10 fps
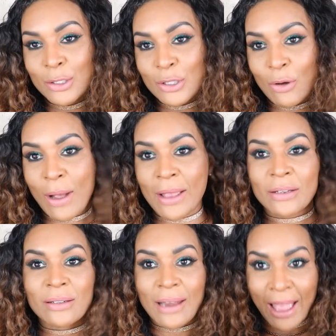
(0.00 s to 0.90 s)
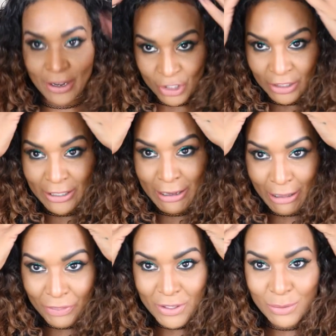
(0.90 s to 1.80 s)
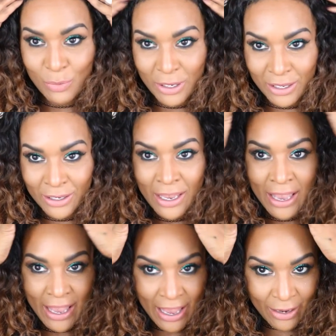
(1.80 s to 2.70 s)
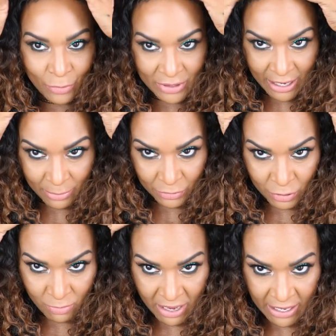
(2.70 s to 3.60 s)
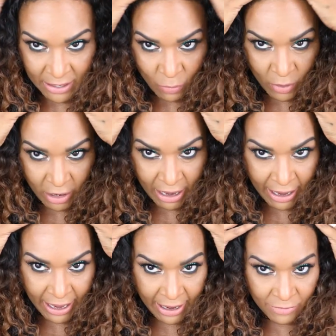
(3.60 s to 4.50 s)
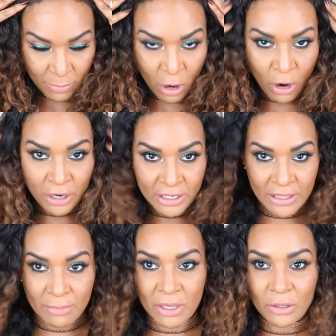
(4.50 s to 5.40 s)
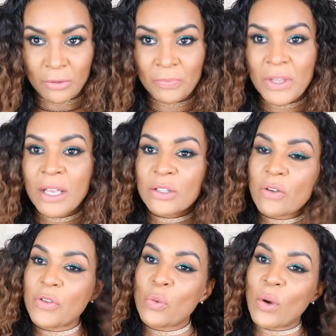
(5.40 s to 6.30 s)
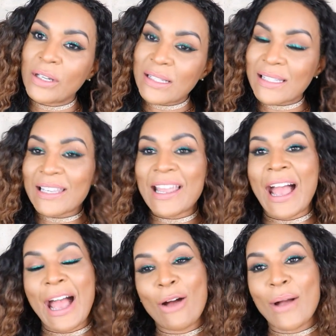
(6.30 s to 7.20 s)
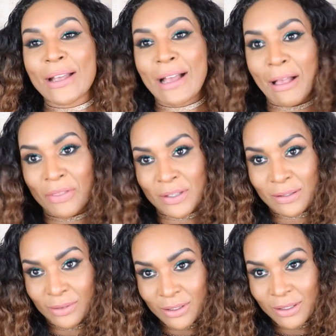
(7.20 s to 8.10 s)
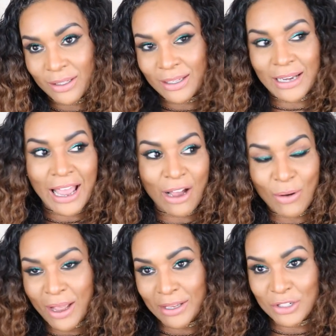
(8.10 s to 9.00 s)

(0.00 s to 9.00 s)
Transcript: So I actually cut this wig and was able to make it where I have a part in the middle. So if you want to see how I got this look and how I